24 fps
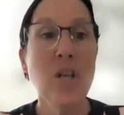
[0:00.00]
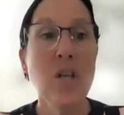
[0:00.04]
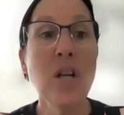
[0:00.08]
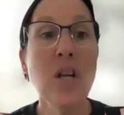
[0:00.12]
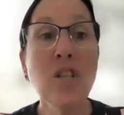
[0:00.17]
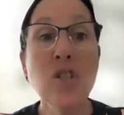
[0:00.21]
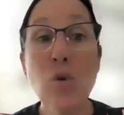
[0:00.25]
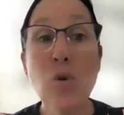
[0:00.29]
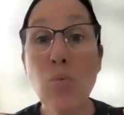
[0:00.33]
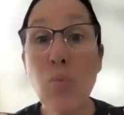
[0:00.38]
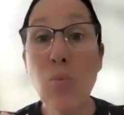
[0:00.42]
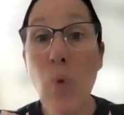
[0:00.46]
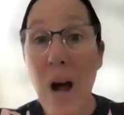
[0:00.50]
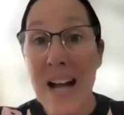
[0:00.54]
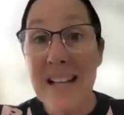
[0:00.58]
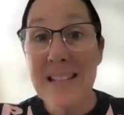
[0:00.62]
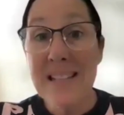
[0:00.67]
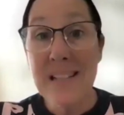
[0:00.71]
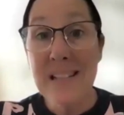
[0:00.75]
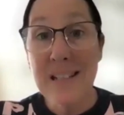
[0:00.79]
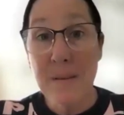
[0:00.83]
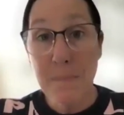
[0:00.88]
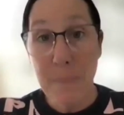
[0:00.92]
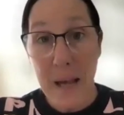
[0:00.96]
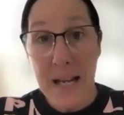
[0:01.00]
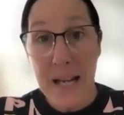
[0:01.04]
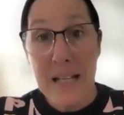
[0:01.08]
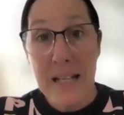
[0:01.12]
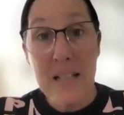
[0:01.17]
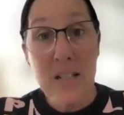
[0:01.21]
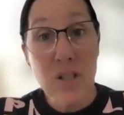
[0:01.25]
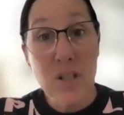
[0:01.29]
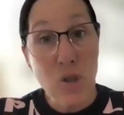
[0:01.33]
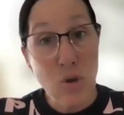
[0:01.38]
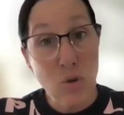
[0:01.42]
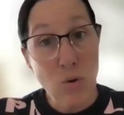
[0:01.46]
You need to write a
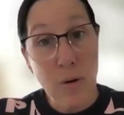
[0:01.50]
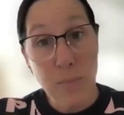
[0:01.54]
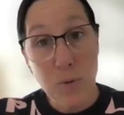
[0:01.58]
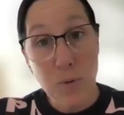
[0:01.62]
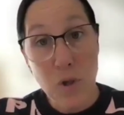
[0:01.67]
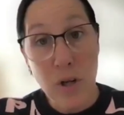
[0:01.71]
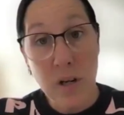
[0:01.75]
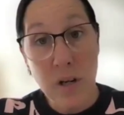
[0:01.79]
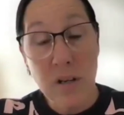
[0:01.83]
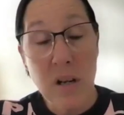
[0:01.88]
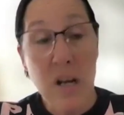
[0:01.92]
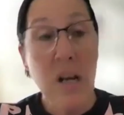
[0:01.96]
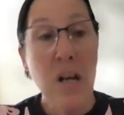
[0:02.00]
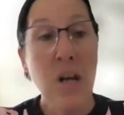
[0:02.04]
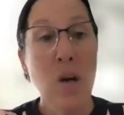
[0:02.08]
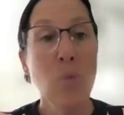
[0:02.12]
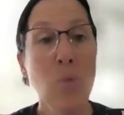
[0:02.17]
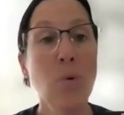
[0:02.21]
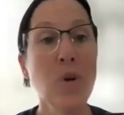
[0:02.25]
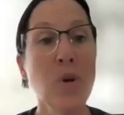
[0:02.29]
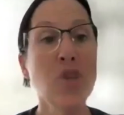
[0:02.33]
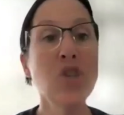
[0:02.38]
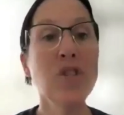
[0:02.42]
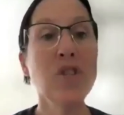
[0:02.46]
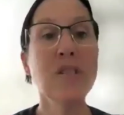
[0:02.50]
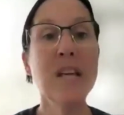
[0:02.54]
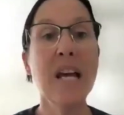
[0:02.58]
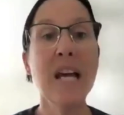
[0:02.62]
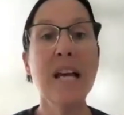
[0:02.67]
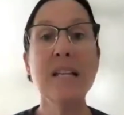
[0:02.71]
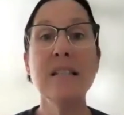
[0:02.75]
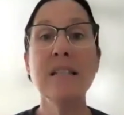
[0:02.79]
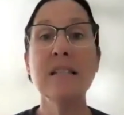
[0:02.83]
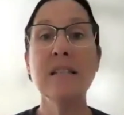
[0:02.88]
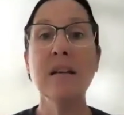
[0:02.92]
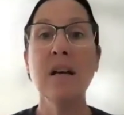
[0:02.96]
compelling description, which
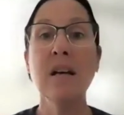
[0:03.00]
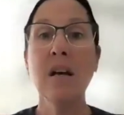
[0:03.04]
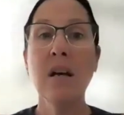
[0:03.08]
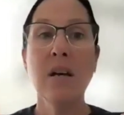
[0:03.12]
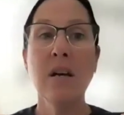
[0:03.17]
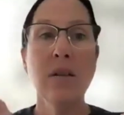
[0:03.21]
says,